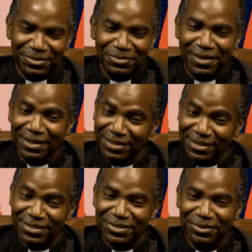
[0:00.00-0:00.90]
you got good
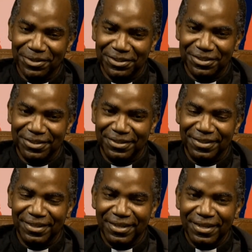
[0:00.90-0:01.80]
intuition.
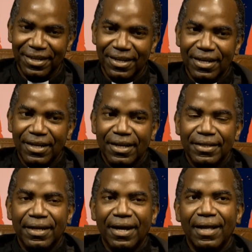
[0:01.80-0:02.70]

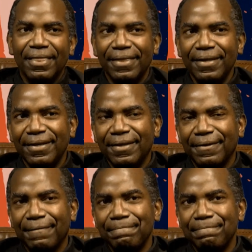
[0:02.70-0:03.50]
Yeah, I think